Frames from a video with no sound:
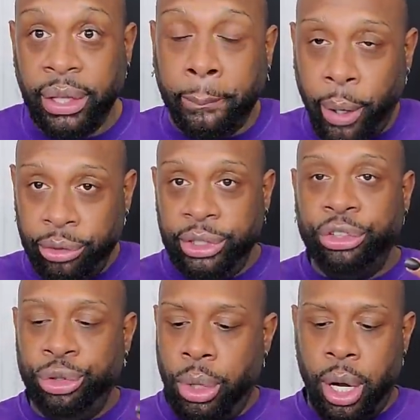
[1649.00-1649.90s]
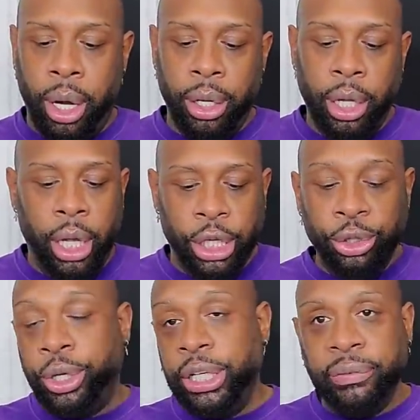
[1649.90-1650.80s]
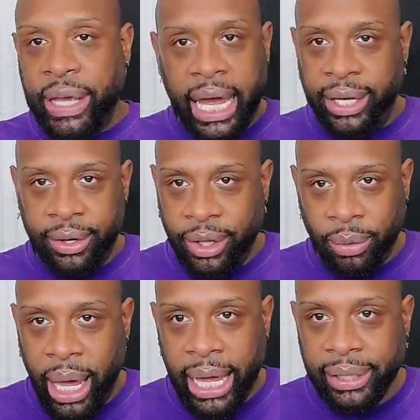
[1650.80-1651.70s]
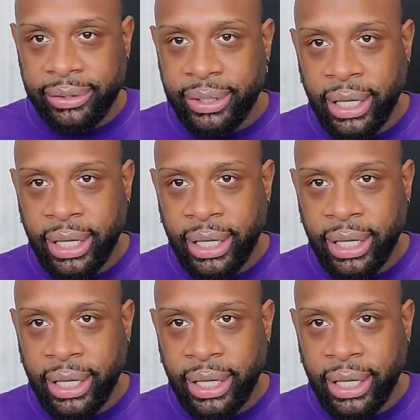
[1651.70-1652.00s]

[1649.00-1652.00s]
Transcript: the person that you are, you couldn't have got here otherwise.